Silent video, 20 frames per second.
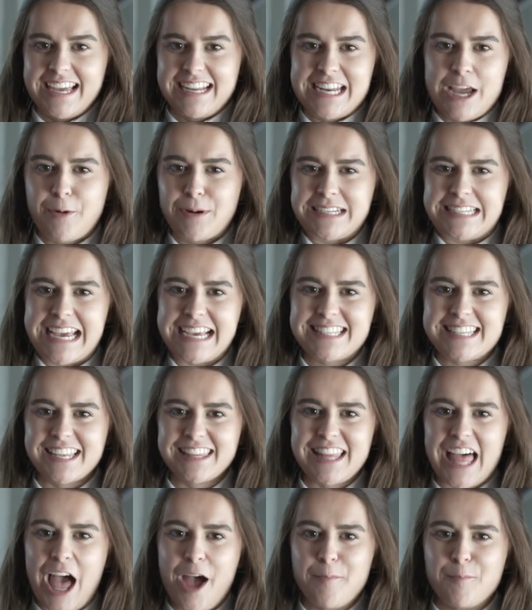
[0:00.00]
Now, it takes
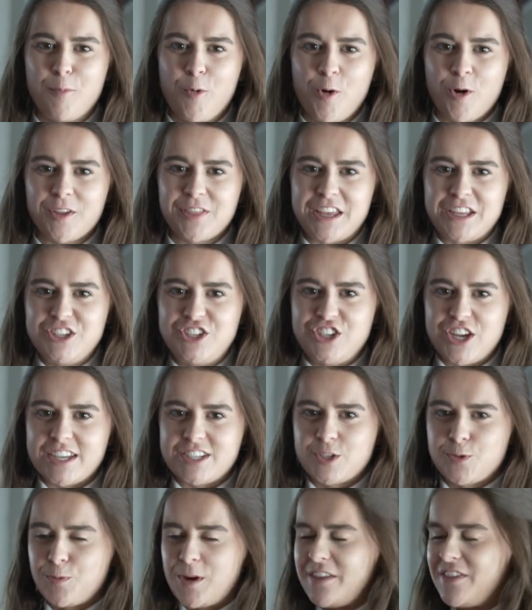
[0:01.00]
a lot more than
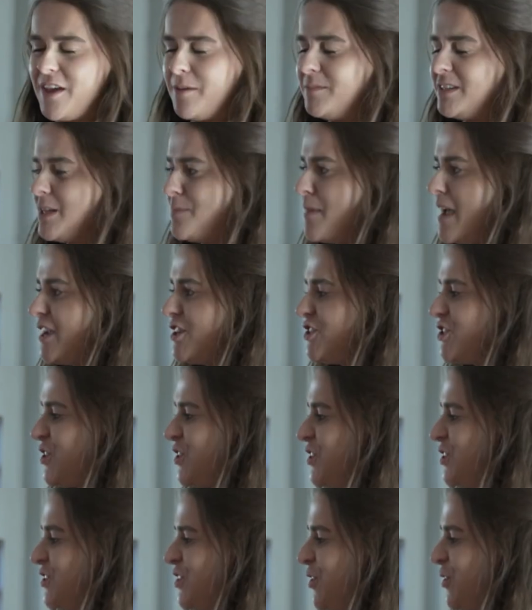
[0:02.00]
just rhythm to make
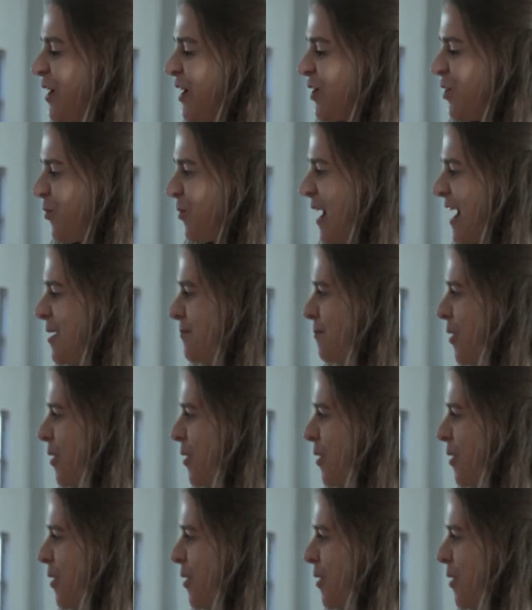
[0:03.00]
sure you're a great